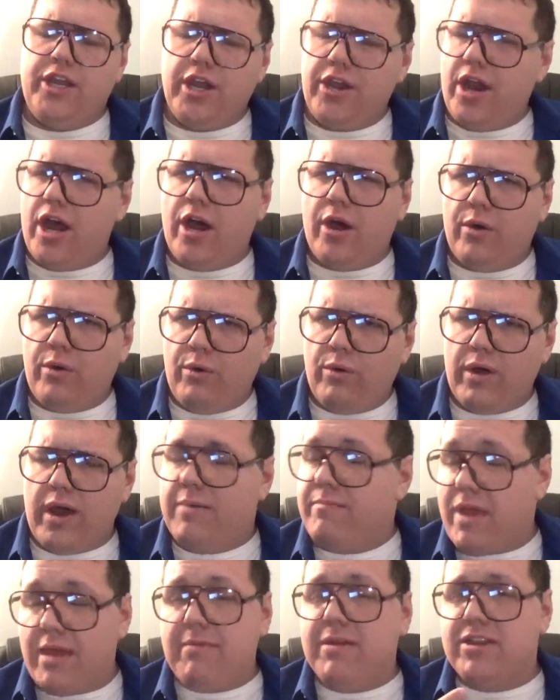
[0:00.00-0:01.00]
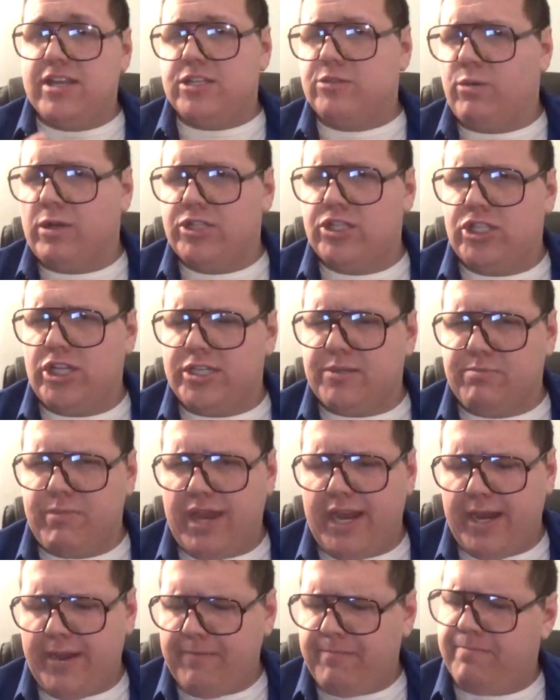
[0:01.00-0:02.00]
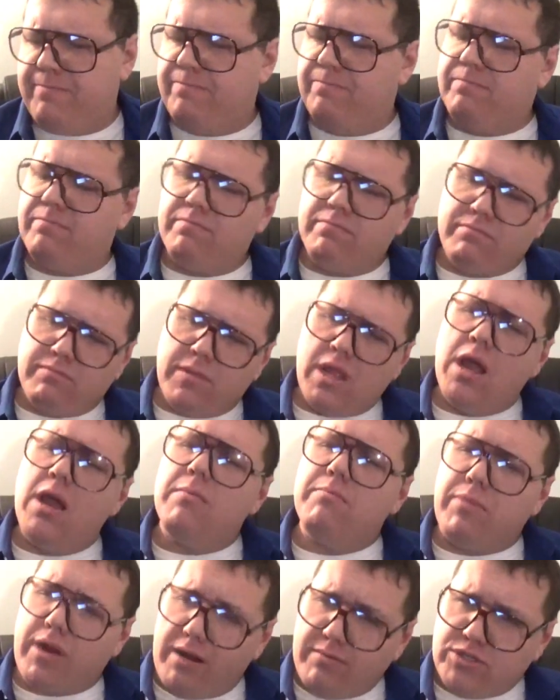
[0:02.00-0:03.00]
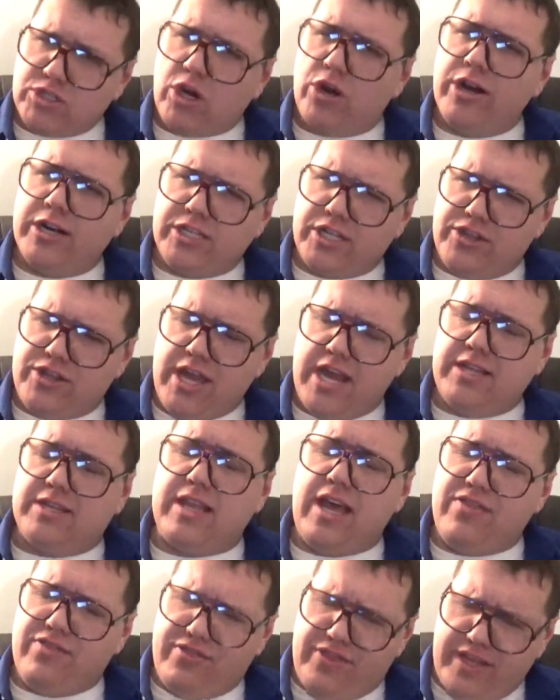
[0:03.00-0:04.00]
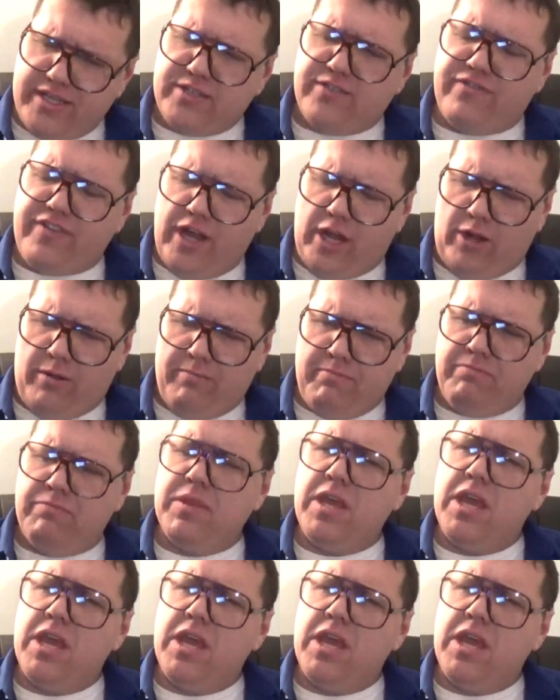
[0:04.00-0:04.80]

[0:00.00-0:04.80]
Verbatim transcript: You know, and maybe this one's just me, but I'm starting to think that this film